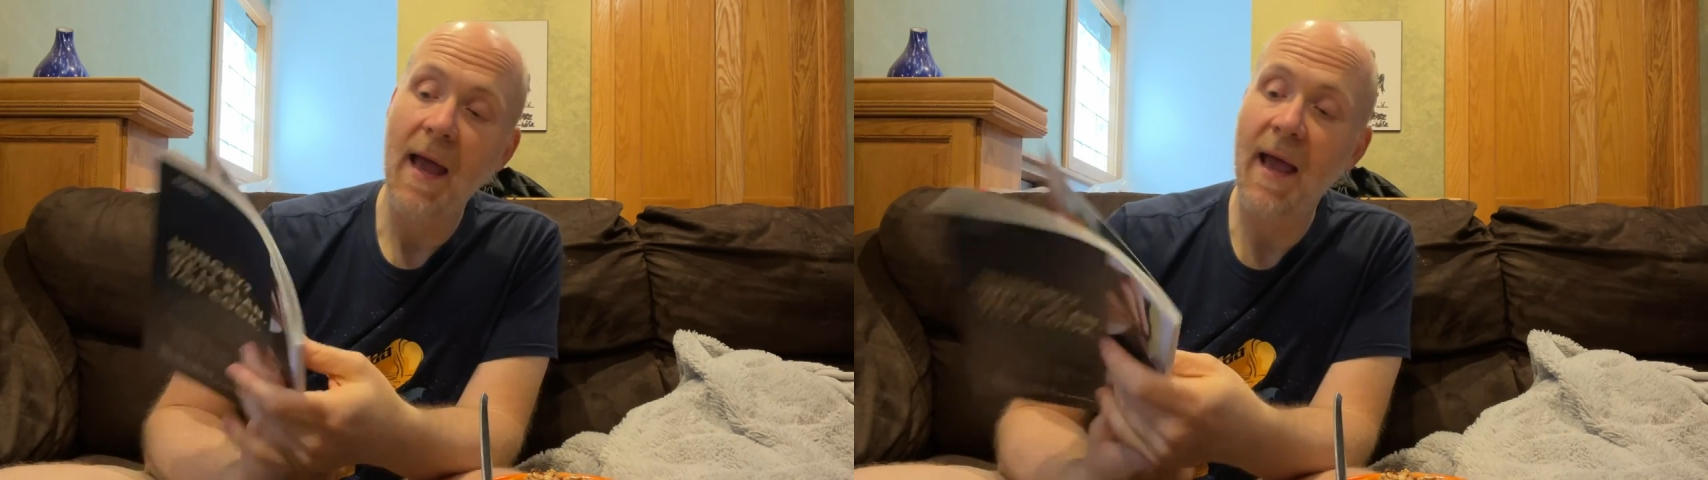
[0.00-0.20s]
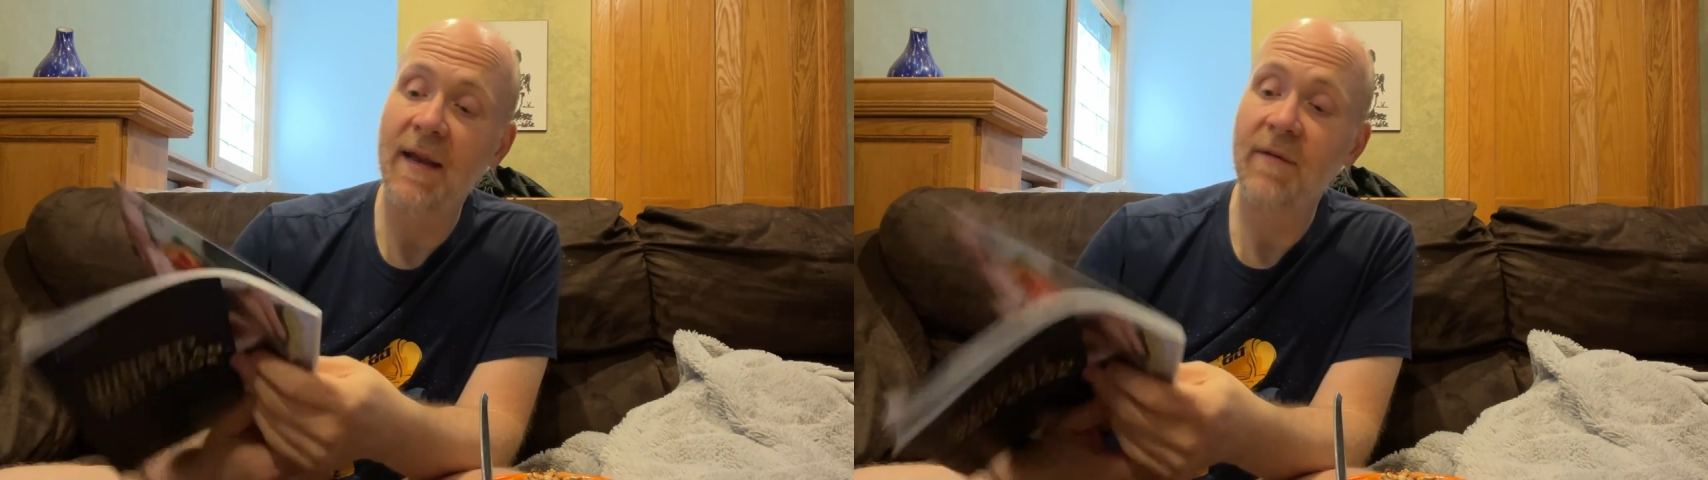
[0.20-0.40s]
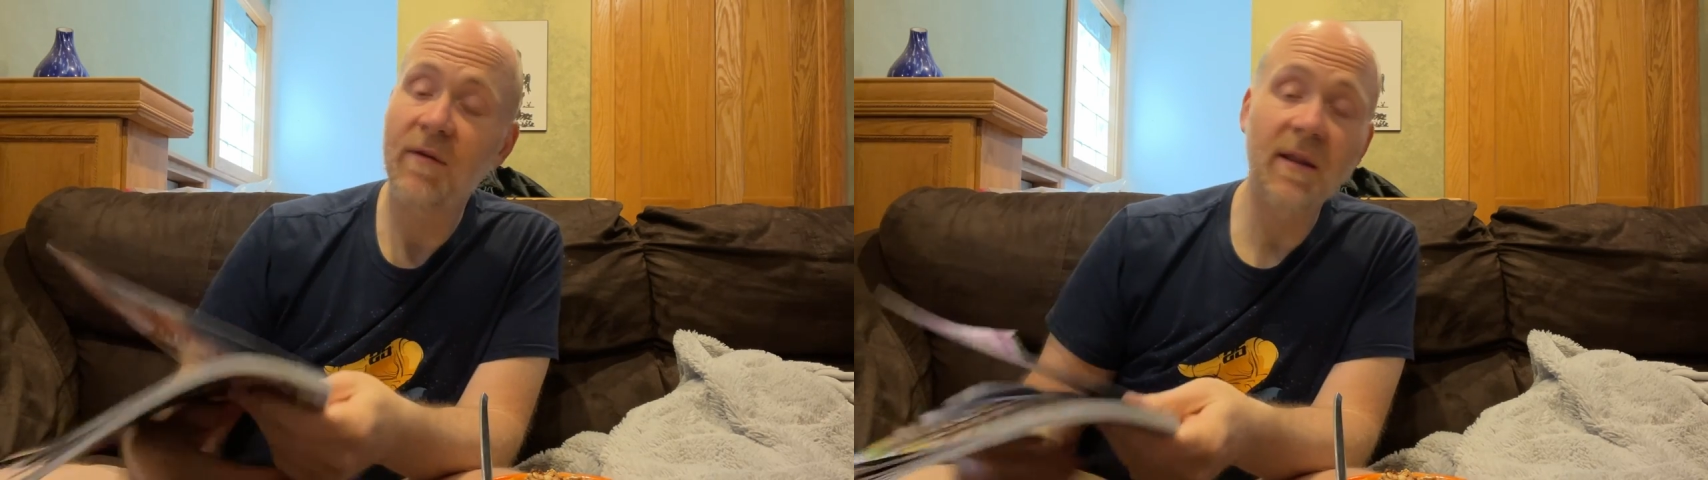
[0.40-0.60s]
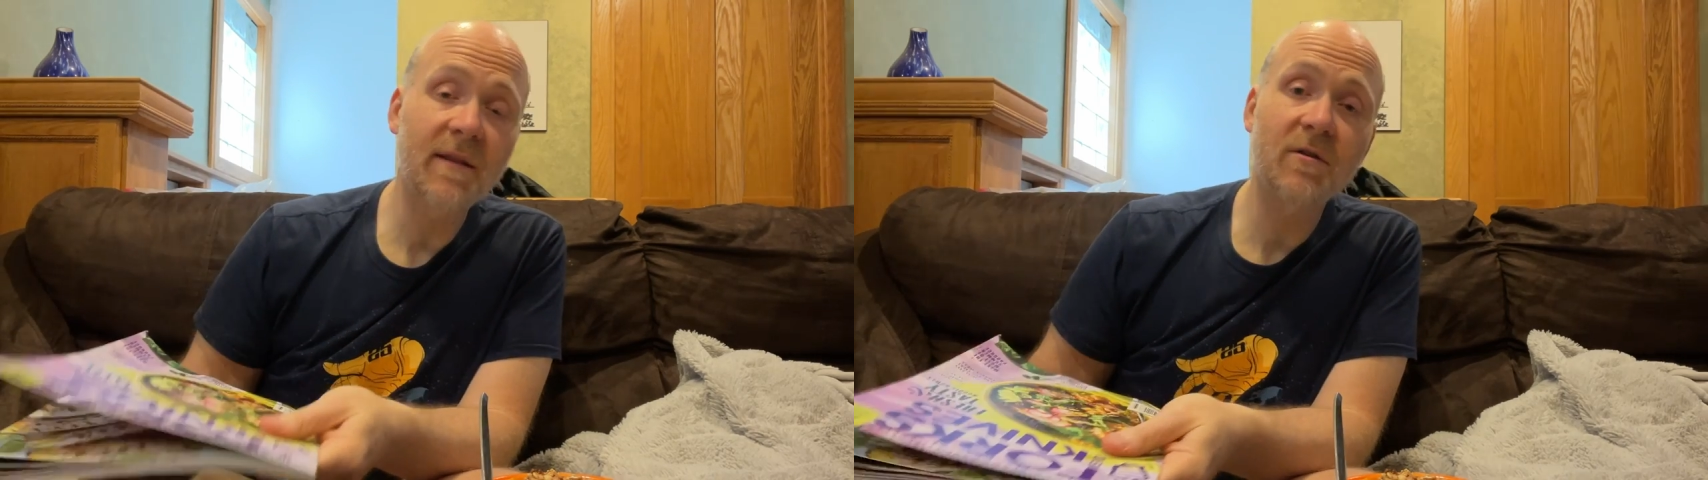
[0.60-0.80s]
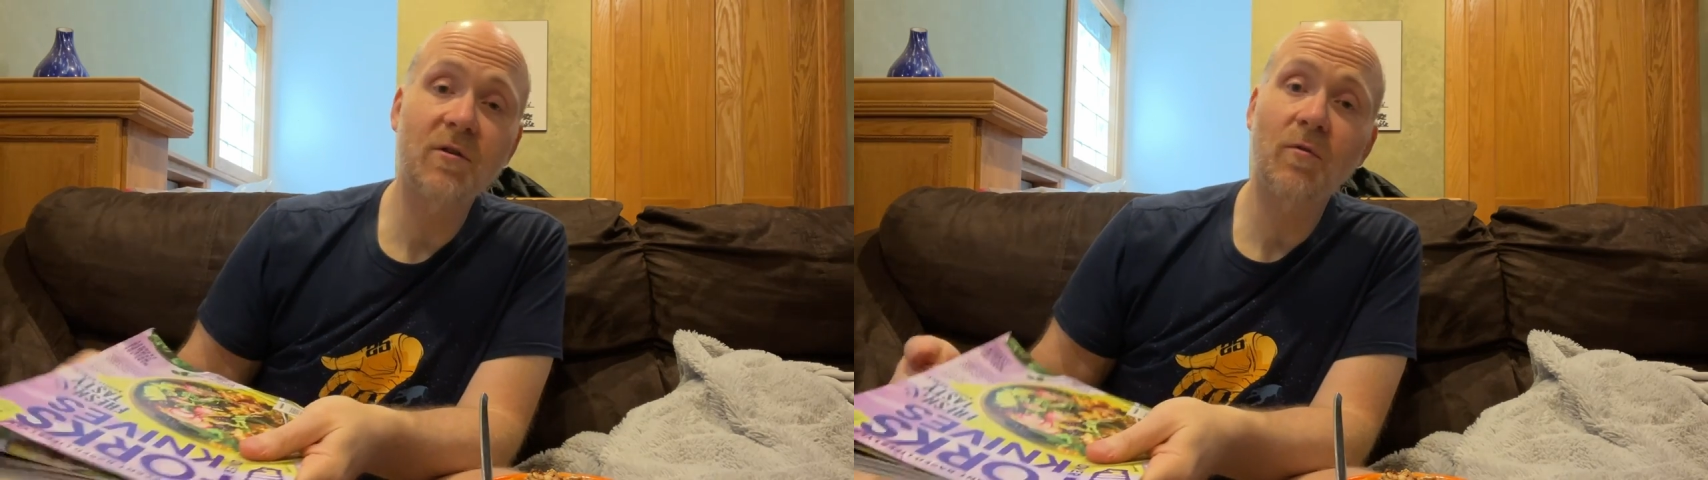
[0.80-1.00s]
And if you like
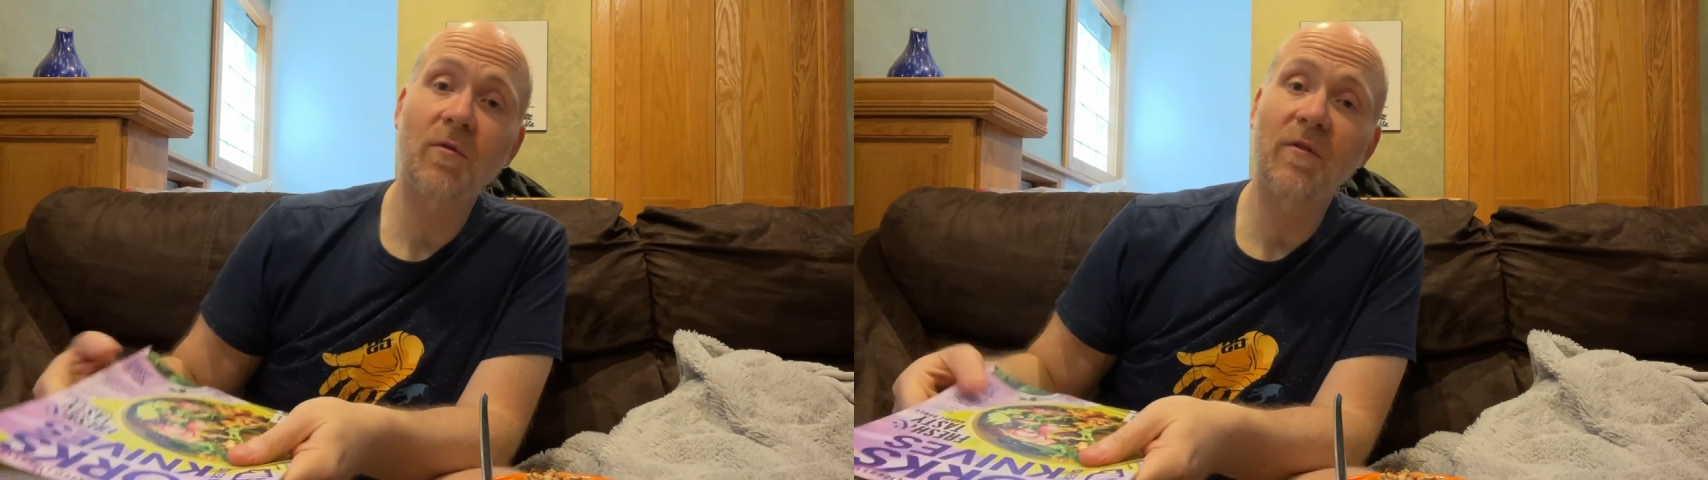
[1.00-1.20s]
this sort of